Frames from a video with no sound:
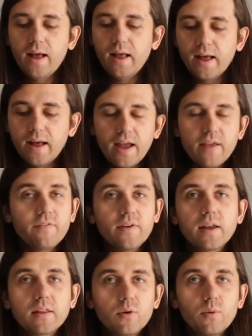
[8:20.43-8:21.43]
I
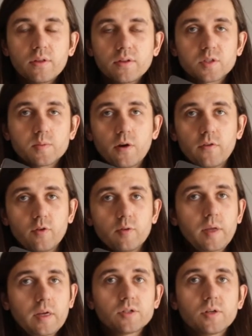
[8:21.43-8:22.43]
find that with a
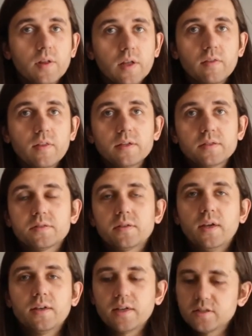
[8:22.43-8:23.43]
smartphone picture like this,
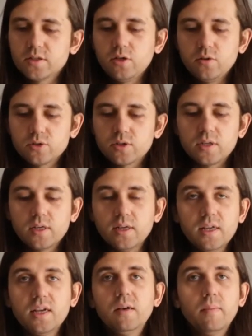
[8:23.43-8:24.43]
it doesn't usually
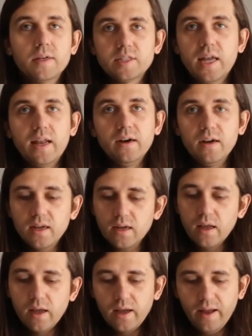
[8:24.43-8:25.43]
need much
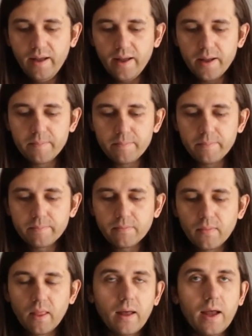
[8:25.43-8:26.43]
editing.
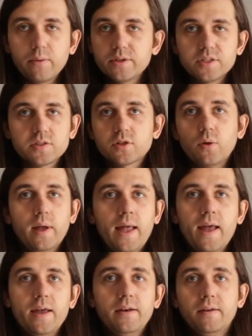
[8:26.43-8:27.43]
I would just go
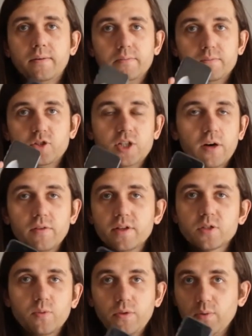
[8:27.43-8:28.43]
ahead and share
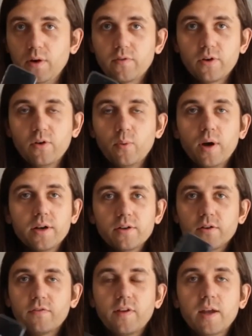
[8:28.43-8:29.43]
this with whoever you
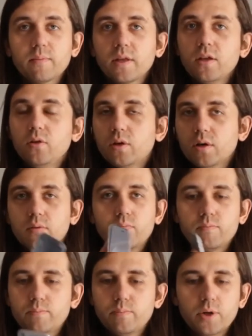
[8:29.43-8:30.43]
want, your family. You could
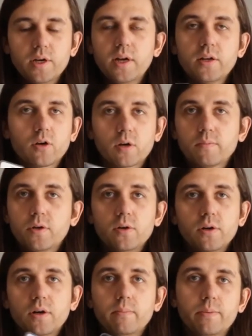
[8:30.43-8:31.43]
put it on your
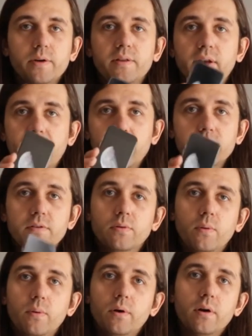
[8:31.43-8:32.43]
computer and print it out,
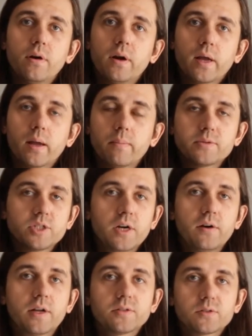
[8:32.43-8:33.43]
or
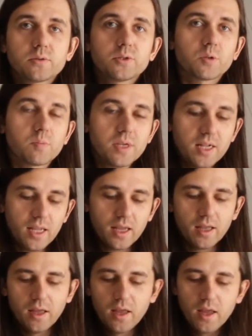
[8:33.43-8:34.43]
share it on social
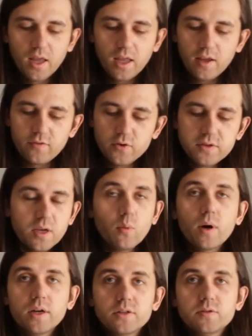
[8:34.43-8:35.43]
media. If you did
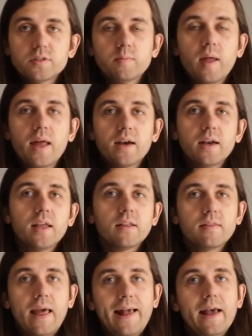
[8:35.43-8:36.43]
want to do some
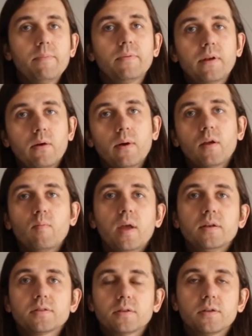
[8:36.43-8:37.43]
editing, the app that I
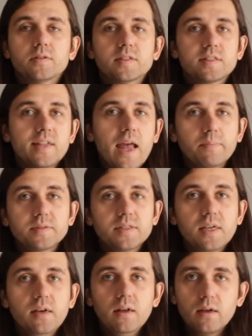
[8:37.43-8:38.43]
recommend is called
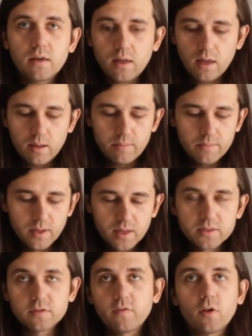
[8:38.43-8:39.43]
Snapseed.
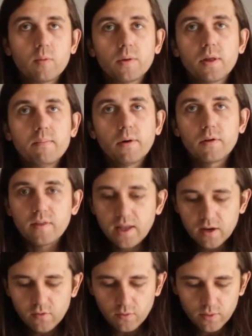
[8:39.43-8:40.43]
It's available on both
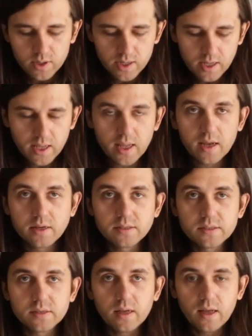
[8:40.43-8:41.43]
Android
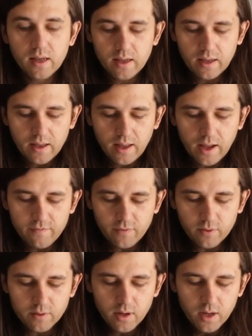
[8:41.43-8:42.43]
and
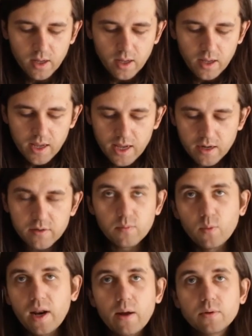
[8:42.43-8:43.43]
iPhone. And
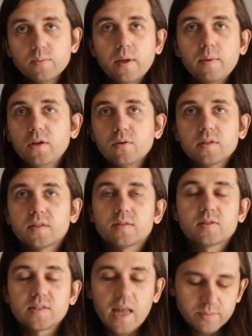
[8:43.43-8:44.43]
what I would maybe do in
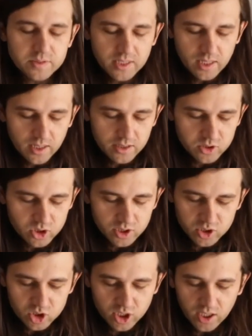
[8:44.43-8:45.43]
Snapseed is
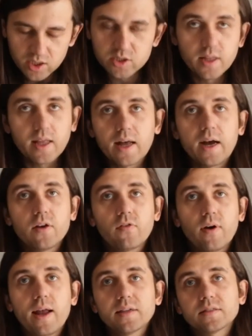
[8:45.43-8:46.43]
just change the
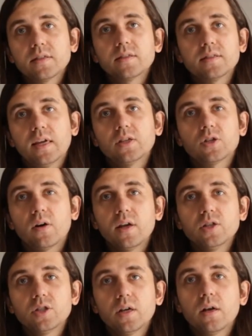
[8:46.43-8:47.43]
contrast and the
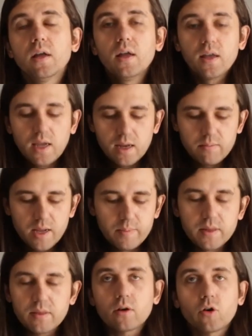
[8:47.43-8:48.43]
saturation and
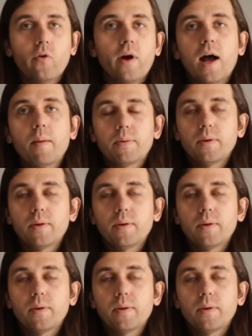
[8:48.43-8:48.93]
maybe the crop.